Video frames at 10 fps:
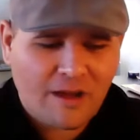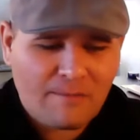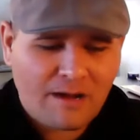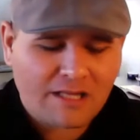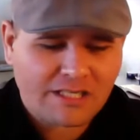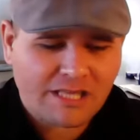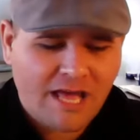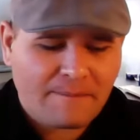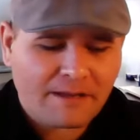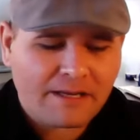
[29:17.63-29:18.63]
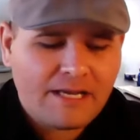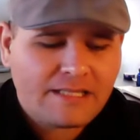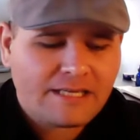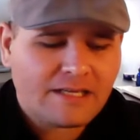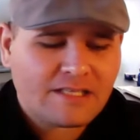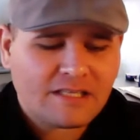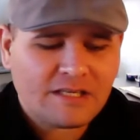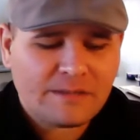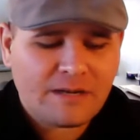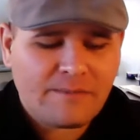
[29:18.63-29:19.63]
on polishing that. But tell us a
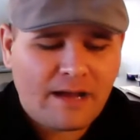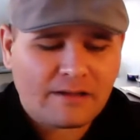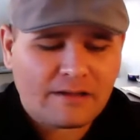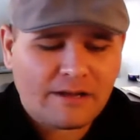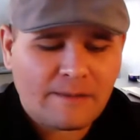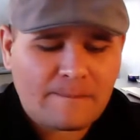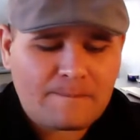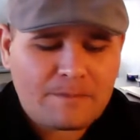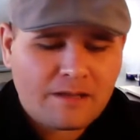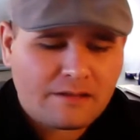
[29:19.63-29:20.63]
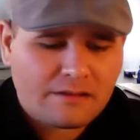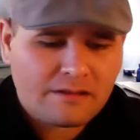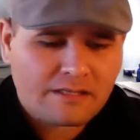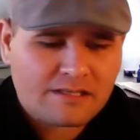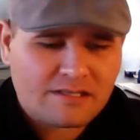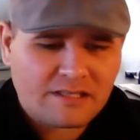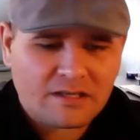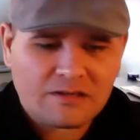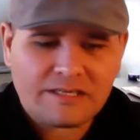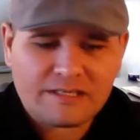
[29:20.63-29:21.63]
little bit about this
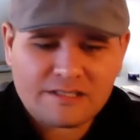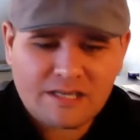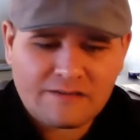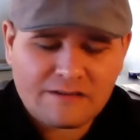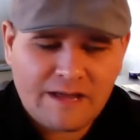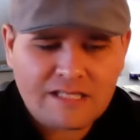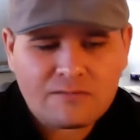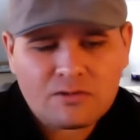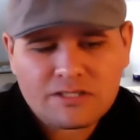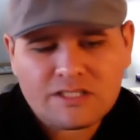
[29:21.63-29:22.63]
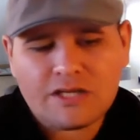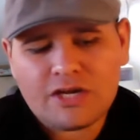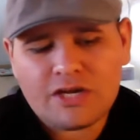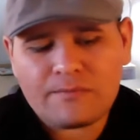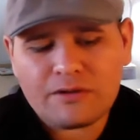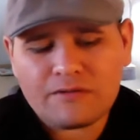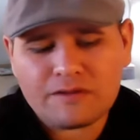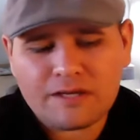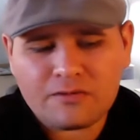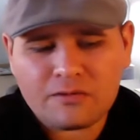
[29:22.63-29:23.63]
series of events, and we'll just touch on it
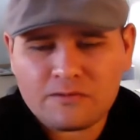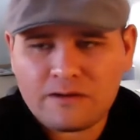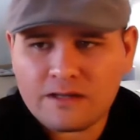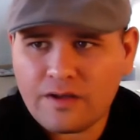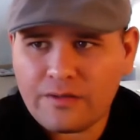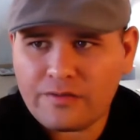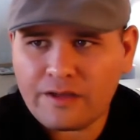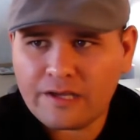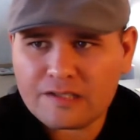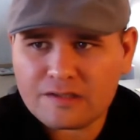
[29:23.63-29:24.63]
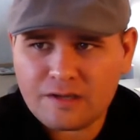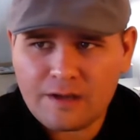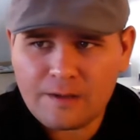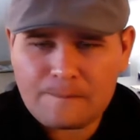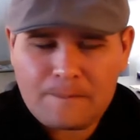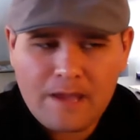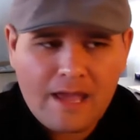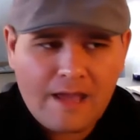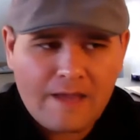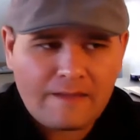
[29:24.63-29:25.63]
briefly, and we'll move on to other things, and
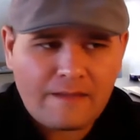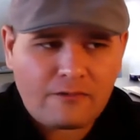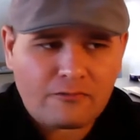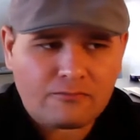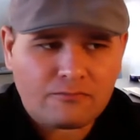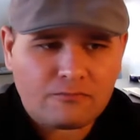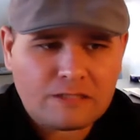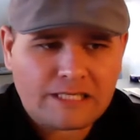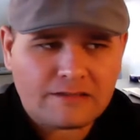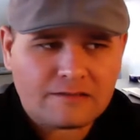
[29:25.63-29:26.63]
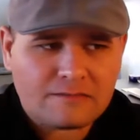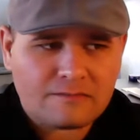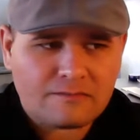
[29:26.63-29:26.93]
then we can.